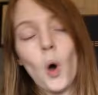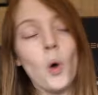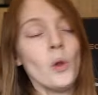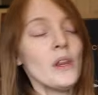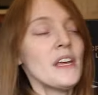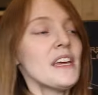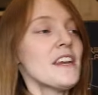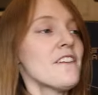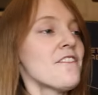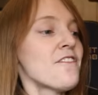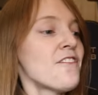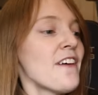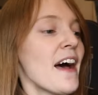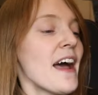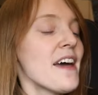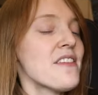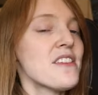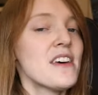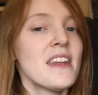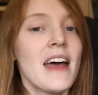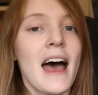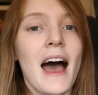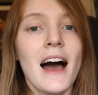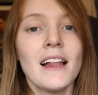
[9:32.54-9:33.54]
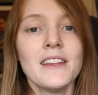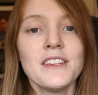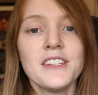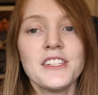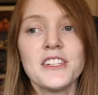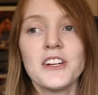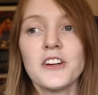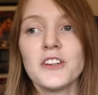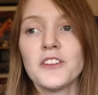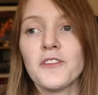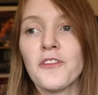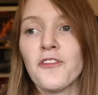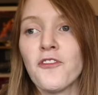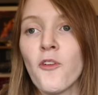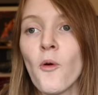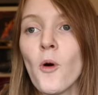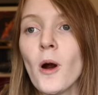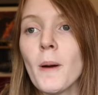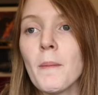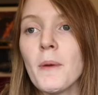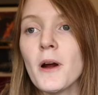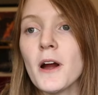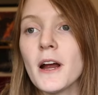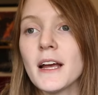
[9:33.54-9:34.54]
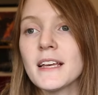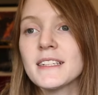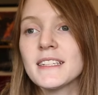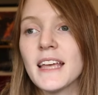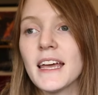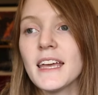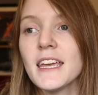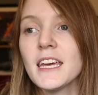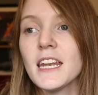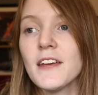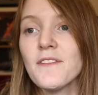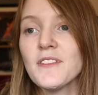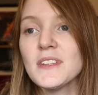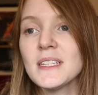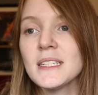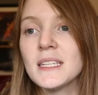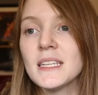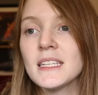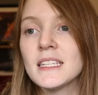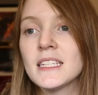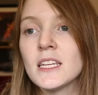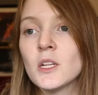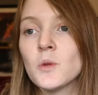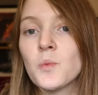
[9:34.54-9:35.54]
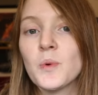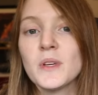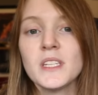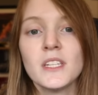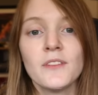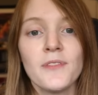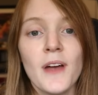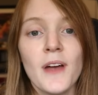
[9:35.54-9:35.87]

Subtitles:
Only to find that Alistair's former executive assistant was